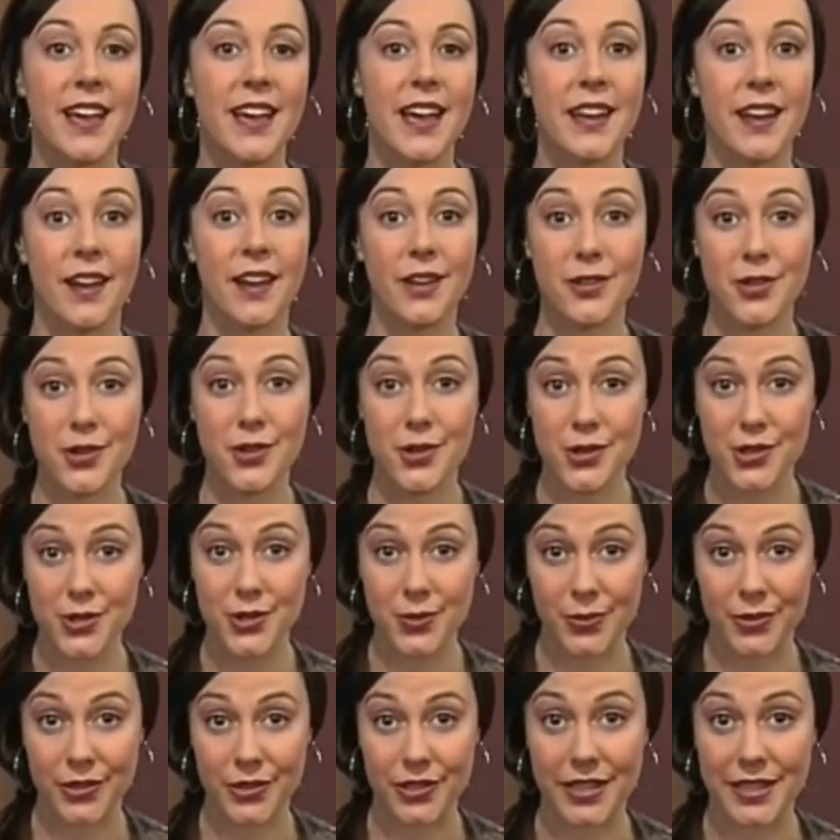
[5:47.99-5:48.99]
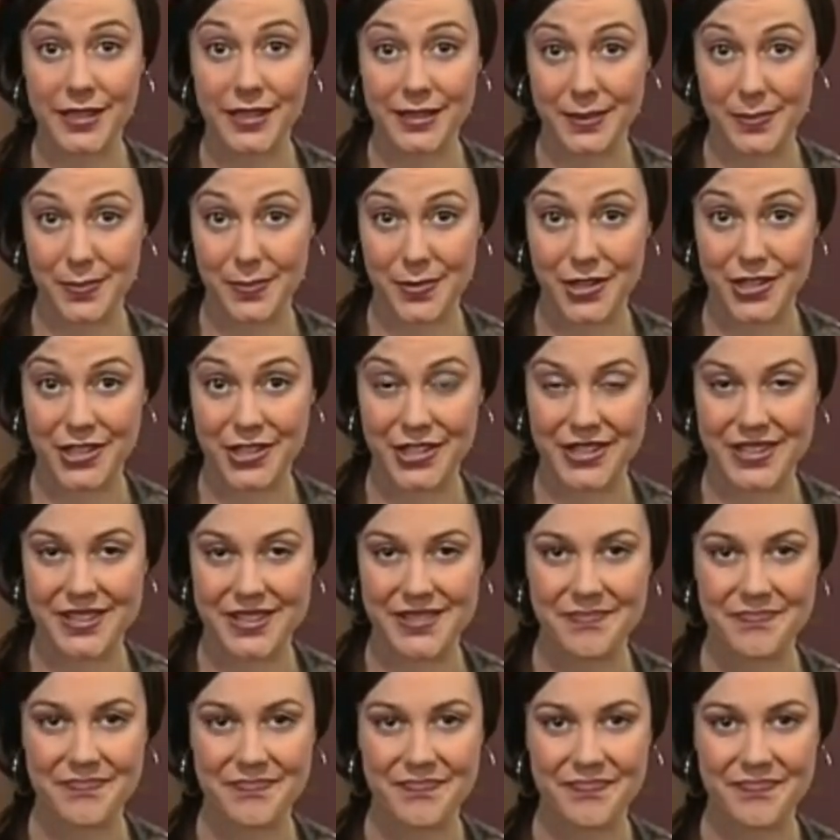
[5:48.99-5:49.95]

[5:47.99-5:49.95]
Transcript: an unusual expression.